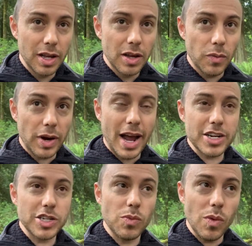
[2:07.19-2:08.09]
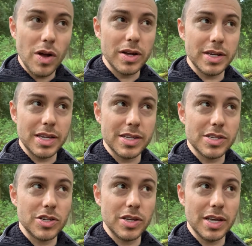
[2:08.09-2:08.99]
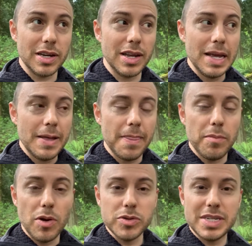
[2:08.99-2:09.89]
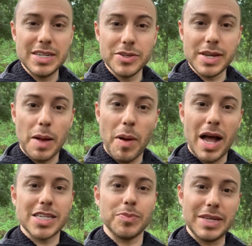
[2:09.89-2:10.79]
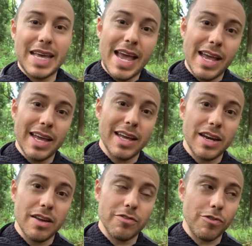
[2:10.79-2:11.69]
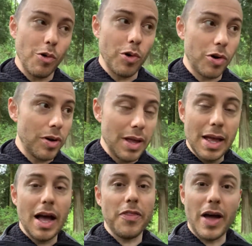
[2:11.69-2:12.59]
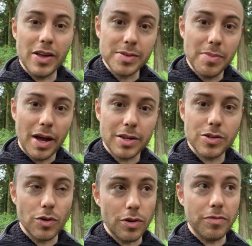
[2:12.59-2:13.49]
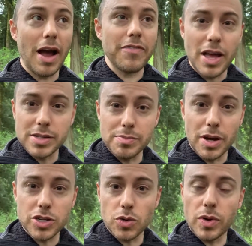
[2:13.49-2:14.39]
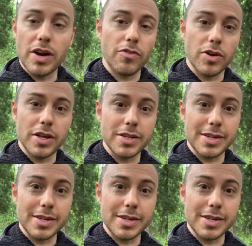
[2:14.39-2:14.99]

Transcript: What I actually want is to get the most deals that I possibly can for $1,000 or $5,000 or whatever it is.